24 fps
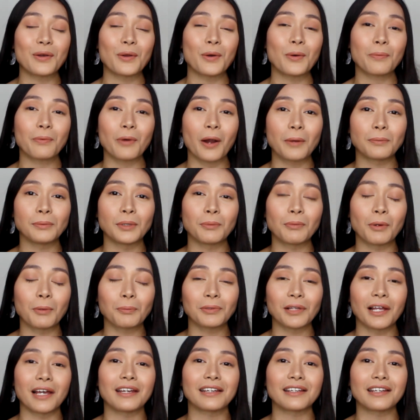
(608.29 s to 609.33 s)
no problem
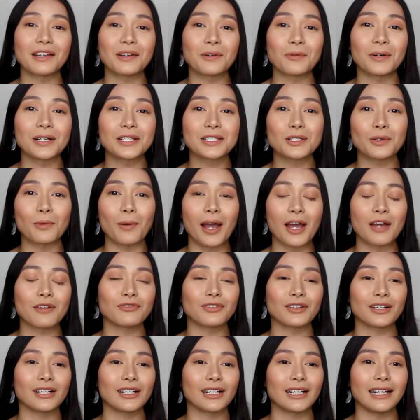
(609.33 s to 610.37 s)
applying it
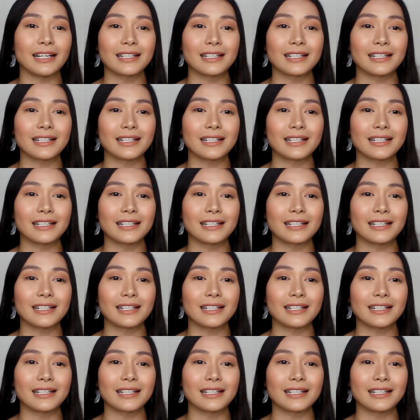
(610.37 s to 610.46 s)
whatsoever.